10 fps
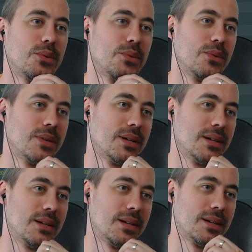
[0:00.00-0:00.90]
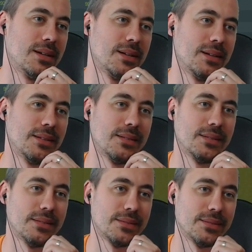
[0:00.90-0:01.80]

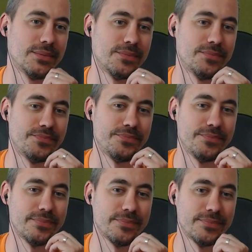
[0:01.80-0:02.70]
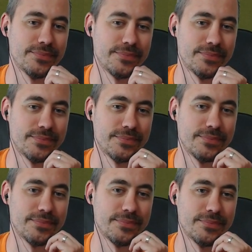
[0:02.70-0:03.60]

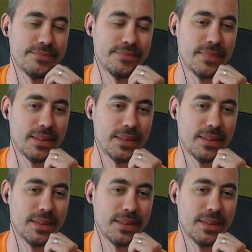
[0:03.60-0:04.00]
[no speech]